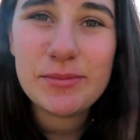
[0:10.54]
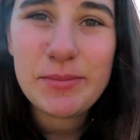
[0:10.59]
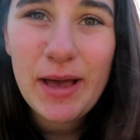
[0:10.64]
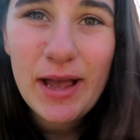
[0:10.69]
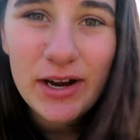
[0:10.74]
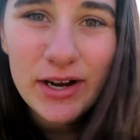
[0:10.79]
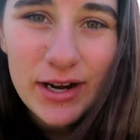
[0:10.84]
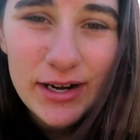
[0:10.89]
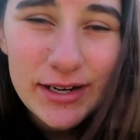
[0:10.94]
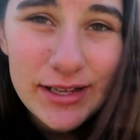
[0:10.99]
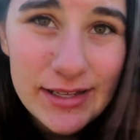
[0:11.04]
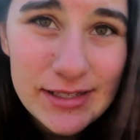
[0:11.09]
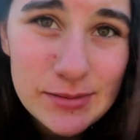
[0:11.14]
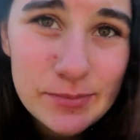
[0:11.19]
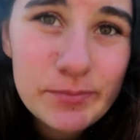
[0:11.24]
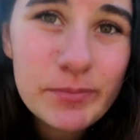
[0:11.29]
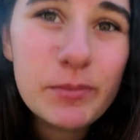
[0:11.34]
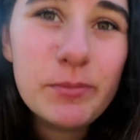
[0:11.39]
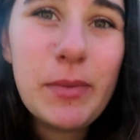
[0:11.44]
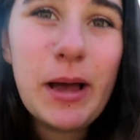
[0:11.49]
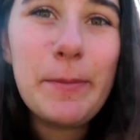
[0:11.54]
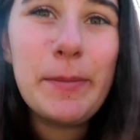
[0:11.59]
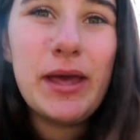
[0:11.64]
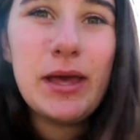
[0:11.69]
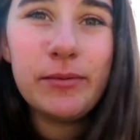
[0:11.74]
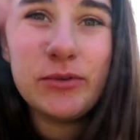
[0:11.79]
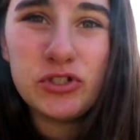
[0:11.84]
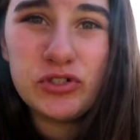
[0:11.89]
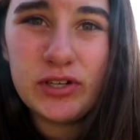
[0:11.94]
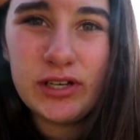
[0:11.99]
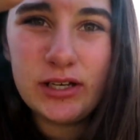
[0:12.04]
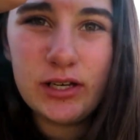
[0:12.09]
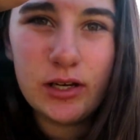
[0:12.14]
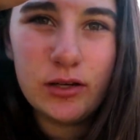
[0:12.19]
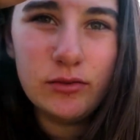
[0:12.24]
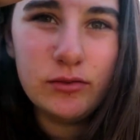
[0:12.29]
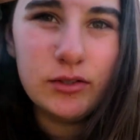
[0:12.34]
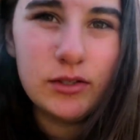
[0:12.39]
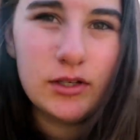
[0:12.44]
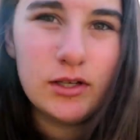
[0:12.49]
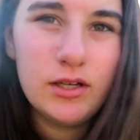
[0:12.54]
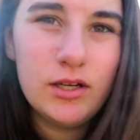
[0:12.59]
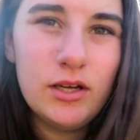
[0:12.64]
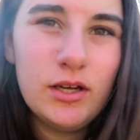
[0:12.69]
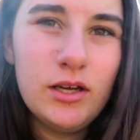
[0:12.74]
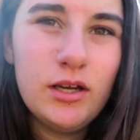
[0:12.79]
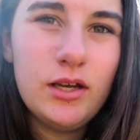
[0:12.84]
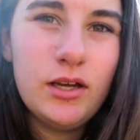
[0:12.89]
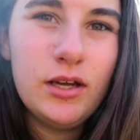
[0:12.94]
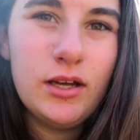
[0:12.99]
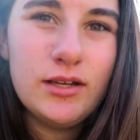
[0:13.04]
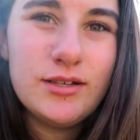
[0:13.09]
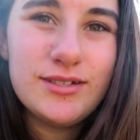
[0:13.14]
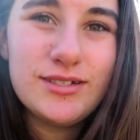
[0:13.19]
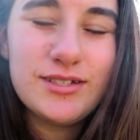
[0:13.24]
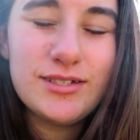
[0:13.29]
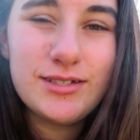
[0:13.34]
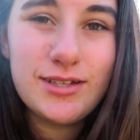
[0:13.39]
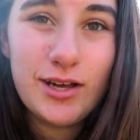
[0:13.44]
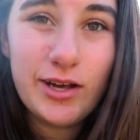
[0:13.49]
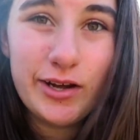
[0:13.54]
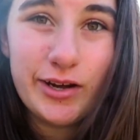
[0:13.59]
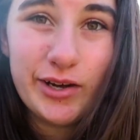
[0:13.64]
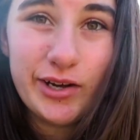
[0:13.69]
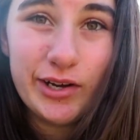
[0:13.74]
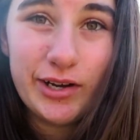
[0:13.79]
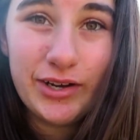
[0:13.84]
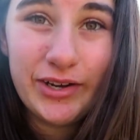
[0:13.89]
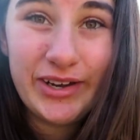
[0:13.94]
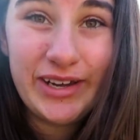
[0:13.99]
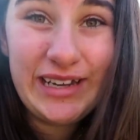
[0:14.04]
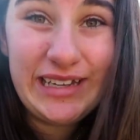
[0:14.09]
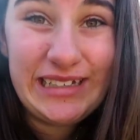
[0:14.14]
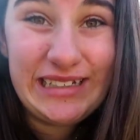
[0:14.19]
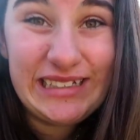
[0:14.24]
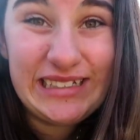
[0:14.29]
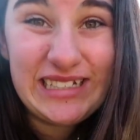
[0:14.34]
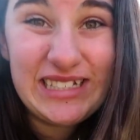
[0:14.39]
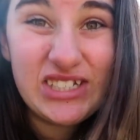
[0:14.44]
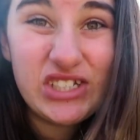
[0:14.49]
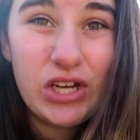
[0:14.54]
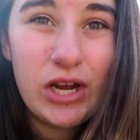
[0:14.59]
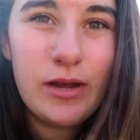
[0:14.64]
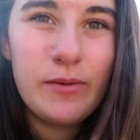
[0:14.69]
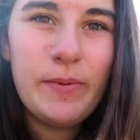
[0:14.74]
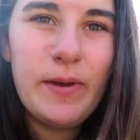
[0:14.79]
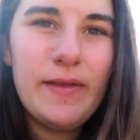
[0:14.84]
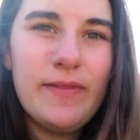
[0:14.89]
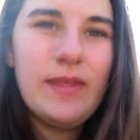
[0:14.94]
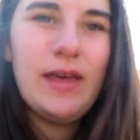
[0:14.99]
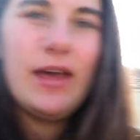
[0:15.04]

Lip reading: the background, it's my baby Trico. So, sorry about